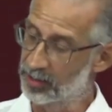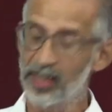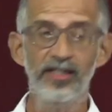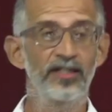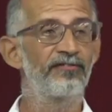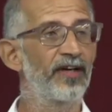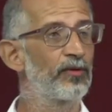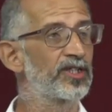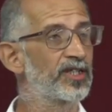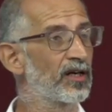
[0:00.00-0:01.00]
does interfere
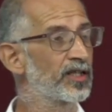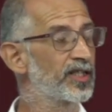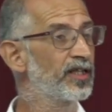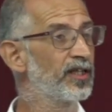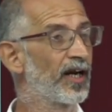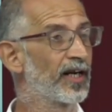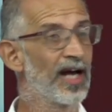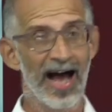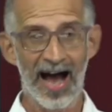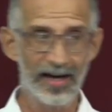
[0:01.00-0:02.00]
with cellular signaling
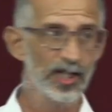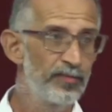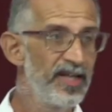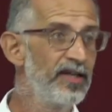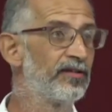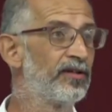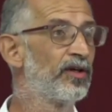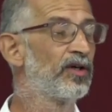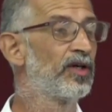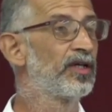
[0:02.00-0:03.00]
and has been,
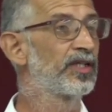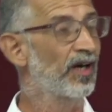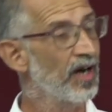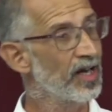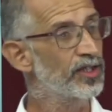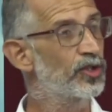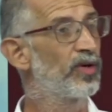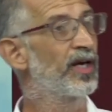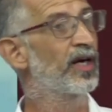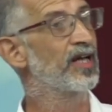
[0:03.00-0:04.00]
it's a class
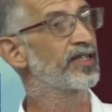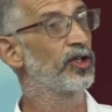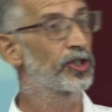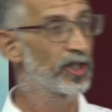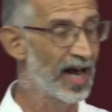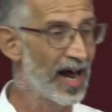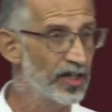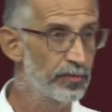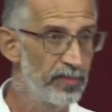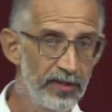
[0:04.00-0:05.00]
2A carcinogen,
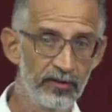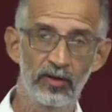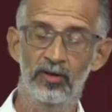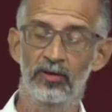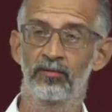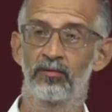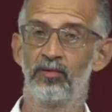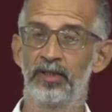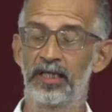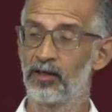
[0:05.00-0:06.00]
has been
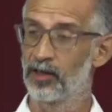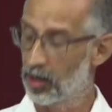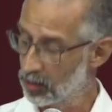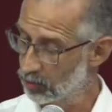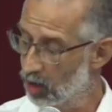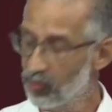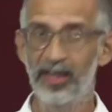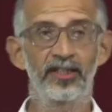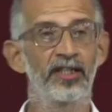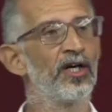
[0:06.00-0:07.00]

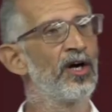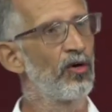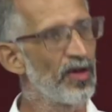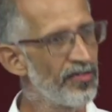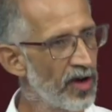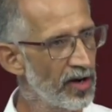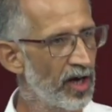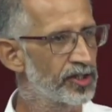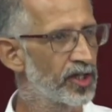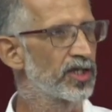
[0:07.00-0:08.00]
correlated with
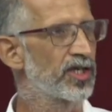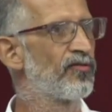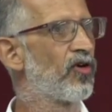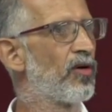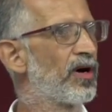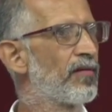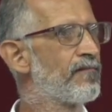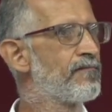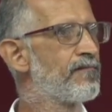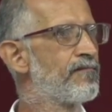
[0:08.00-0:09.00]
non-Hodgkin's lymphoma.
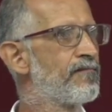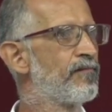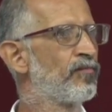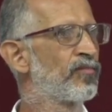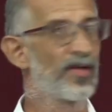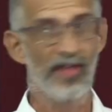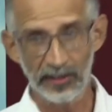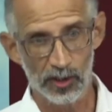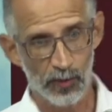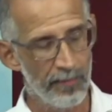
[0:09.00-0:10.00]

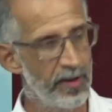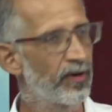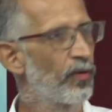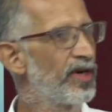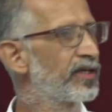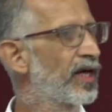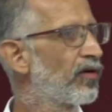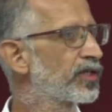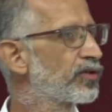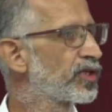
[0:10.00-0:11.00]
That is why people are winning their
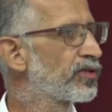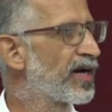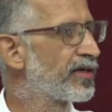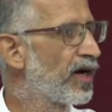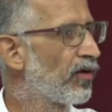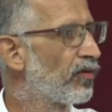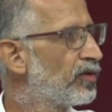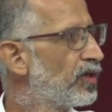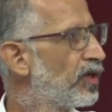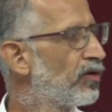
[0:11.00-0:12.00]
lawsuits right now
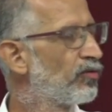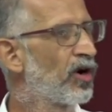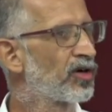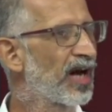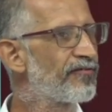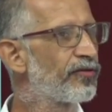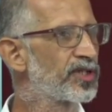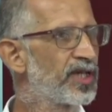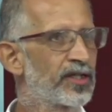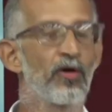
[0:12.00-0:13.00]
on
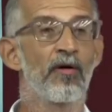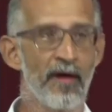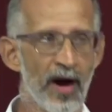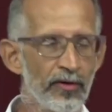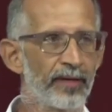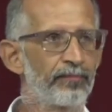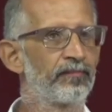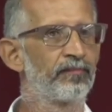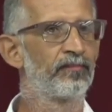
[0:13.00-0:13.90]
glyphosate, Roundup.